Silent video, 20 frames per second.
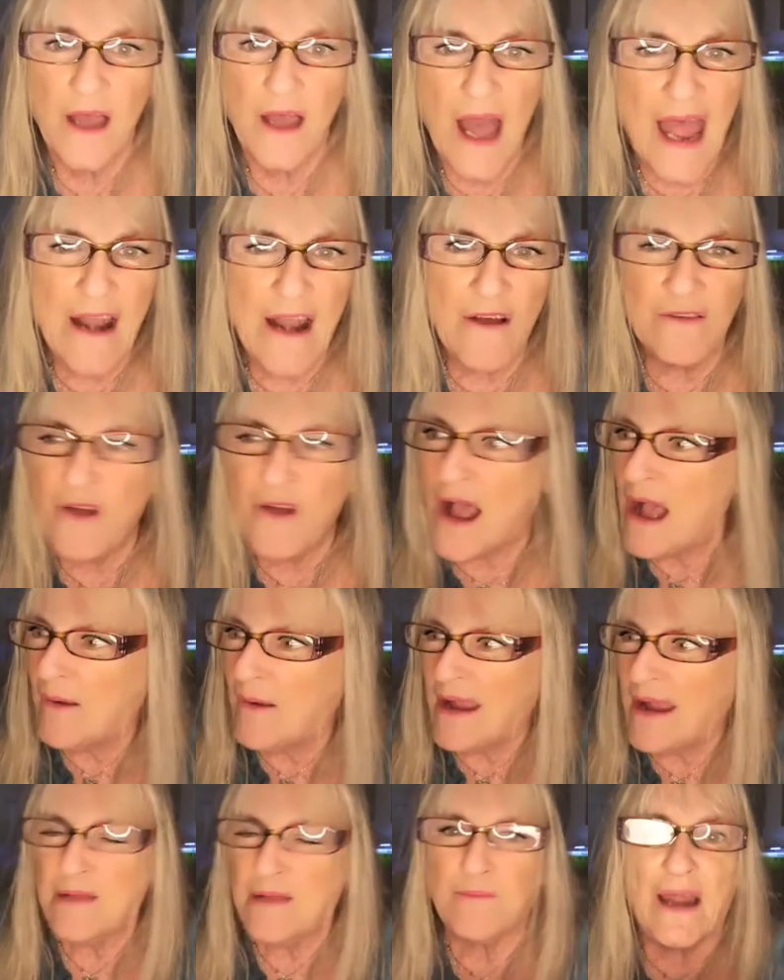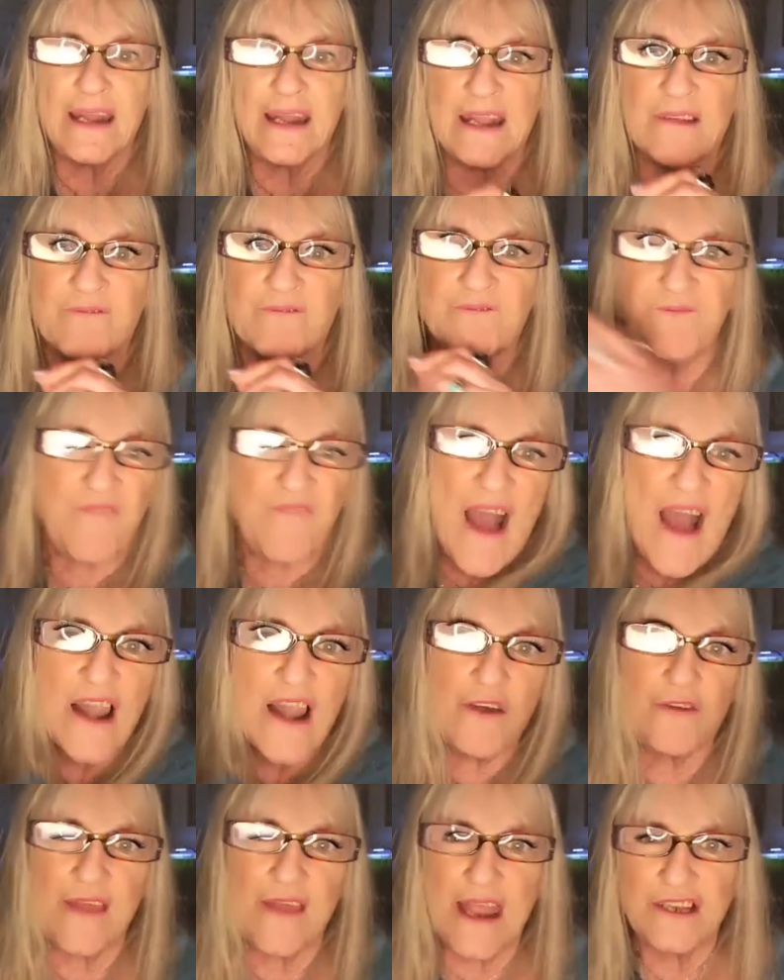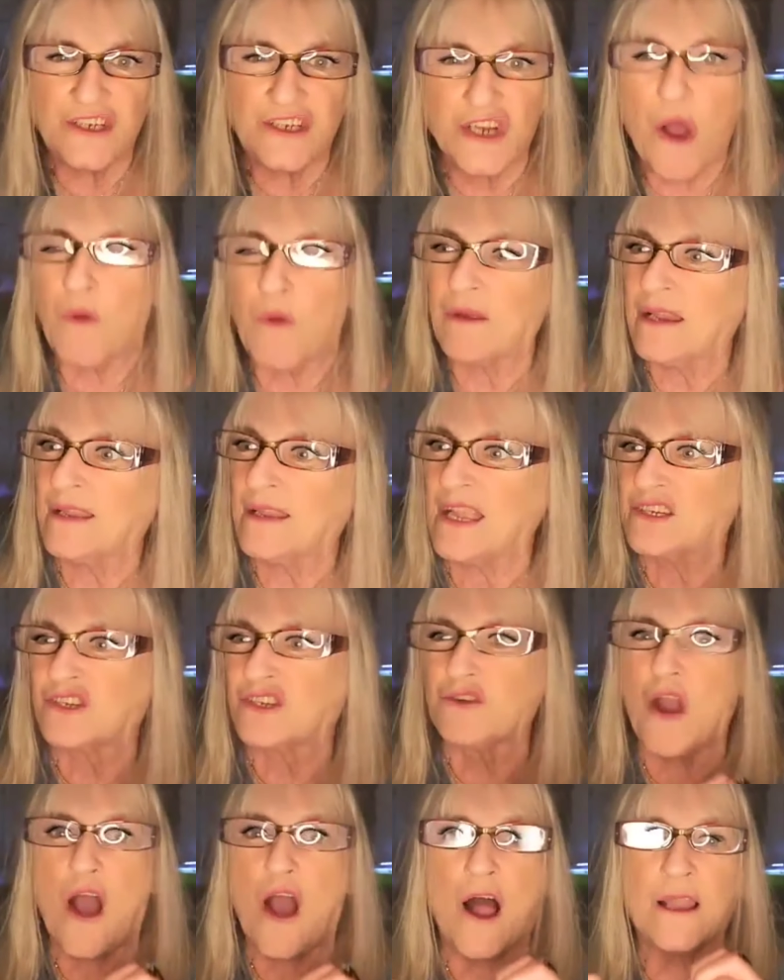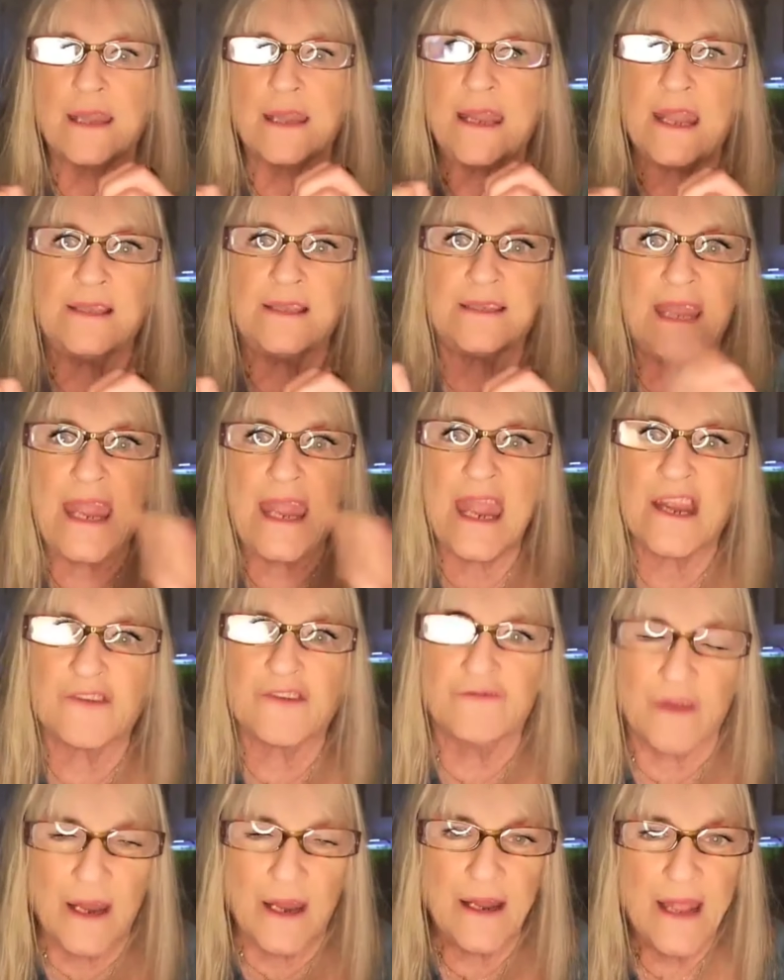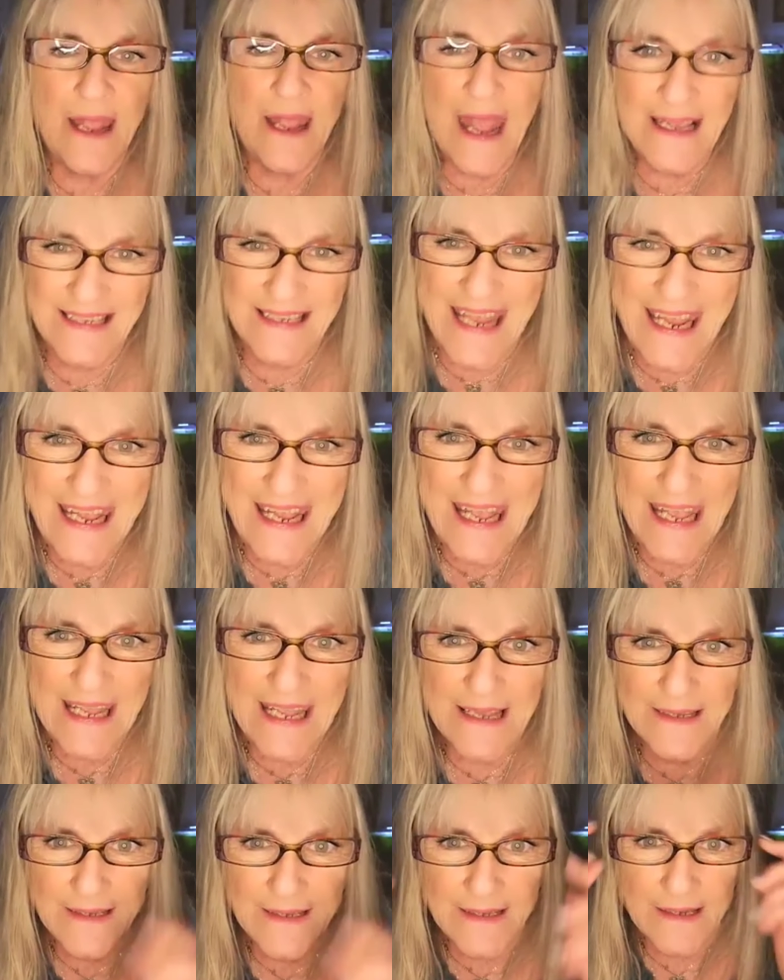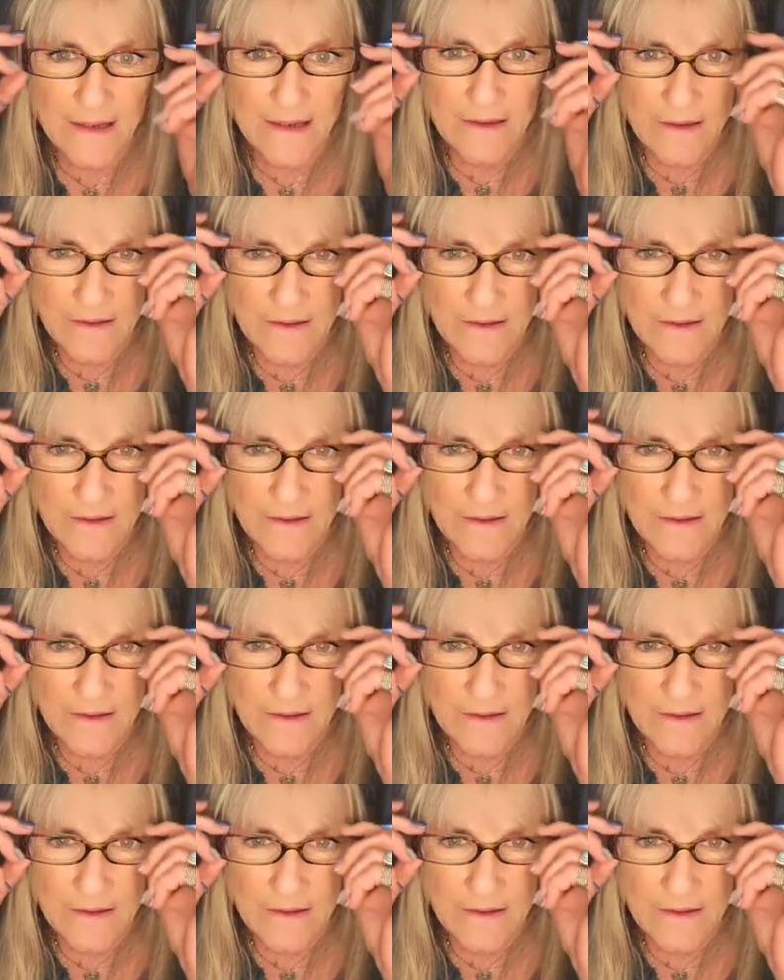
I don't know how anybody can follow that joke unless you're all as ignorant as he is.